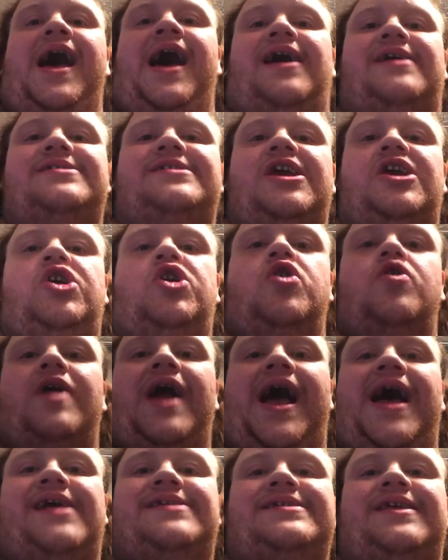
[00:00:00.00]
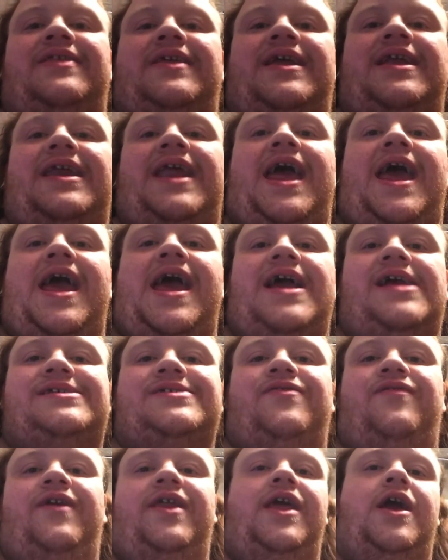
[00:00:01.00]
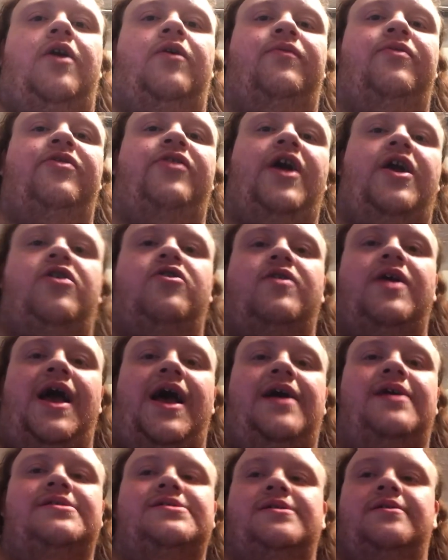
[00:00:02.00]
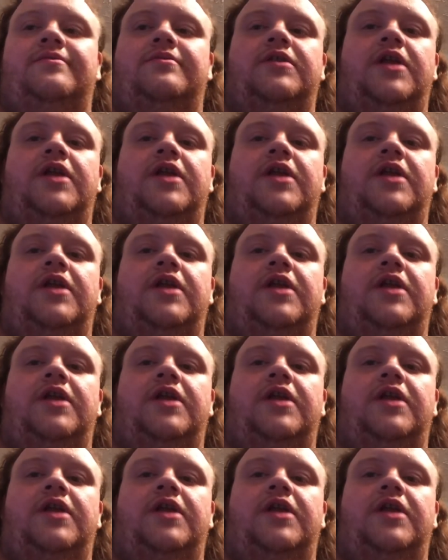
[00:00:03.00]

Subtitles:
I'll see you guys in the next video. Thank you guys.